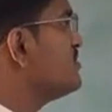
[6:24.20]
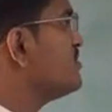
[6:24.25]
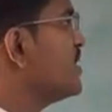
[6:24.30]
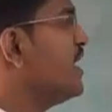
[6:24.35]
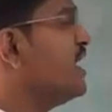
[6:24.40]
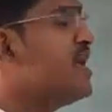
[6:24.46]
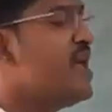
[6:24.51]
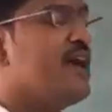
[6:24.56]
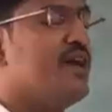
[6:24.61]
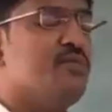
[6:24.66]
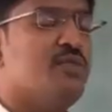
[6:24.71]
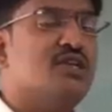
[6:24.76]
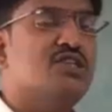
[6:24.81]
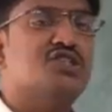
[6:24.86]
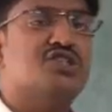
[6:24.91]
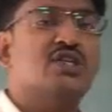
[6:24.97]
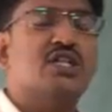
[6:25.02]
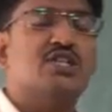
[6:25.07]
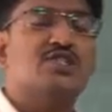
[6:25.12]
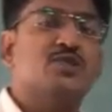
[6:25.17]

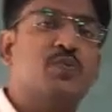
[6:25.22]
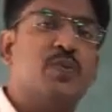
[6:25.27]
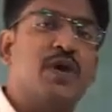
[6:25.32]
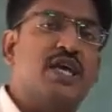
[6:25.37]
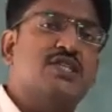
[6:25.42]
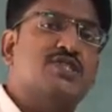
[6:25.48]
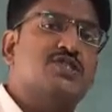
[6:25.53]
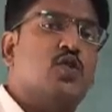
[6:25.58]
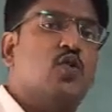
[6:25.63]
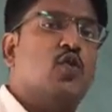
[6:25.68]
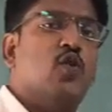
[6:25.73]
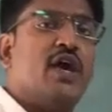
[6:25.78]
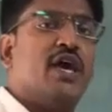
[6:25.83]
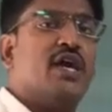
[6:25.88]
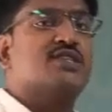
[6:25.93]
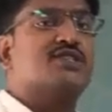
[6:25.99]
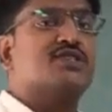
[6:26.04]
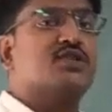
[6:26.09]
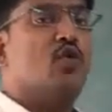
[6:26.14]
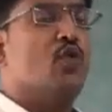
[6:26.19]
three-dimensional space
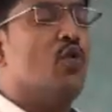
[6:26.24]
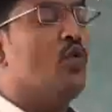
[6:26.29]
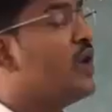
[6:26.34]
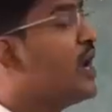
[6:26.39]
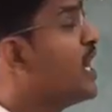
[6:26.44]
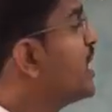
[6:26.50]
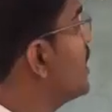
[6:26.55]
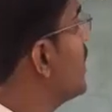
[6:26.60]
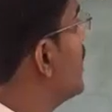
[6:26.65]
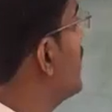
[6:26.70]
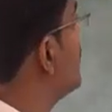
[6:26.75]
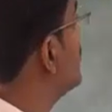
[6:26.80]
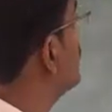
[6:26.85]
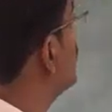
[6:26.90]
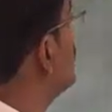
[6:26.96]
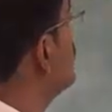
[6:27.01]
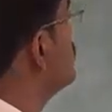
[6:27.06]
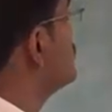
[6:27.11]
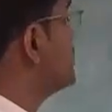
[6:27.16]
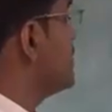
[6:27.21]
OX, OY, and
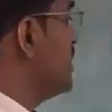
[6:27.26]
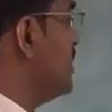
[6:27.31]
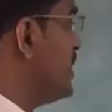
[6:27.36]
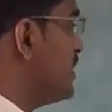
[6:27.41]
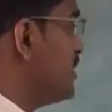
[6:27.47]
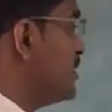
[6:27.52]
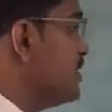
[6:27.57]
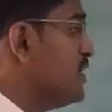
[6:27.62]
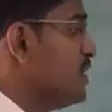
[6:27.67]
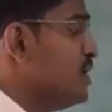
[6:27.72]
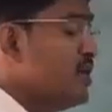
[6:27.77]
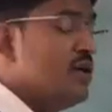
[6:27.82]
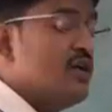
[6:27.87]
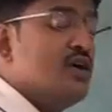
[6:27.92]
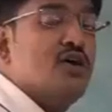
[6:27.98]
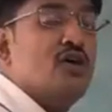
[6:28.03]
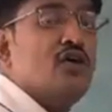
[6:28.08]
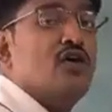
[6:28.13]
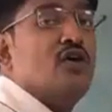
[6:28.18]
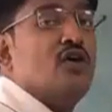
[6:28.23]
OZ.
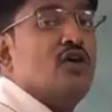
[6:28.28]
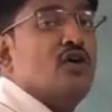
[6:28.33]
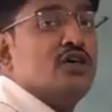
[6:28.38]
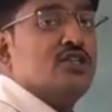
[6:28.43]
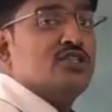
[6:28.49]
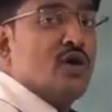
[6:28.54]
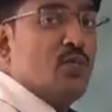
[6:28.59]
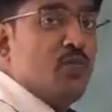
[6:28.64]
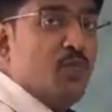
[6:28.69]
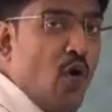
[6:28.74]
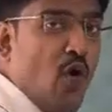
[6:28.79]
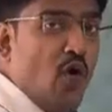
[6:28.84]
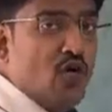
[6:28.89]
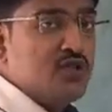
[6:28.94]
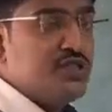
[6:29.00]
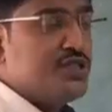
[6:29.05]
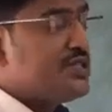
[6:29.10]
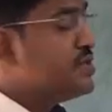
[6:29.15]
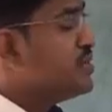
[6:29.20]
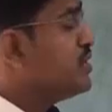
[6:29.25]

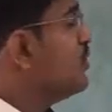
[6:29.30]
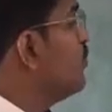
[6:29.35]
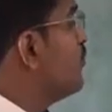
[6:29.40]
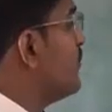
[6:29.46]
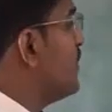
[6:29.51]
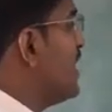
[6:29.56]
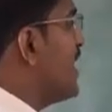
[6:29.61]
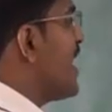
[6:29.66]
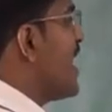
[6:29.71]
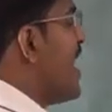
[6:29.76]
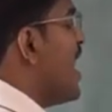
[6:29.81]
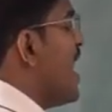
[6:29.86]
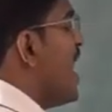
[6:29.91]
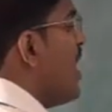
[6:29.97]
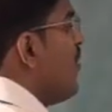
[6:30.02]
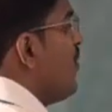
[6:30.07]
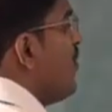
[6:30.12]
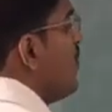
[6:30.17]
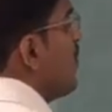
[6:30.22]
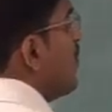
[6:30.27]
Suppose we
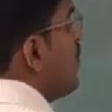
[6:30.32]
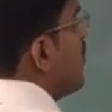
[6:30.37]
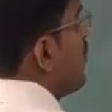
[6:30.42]
have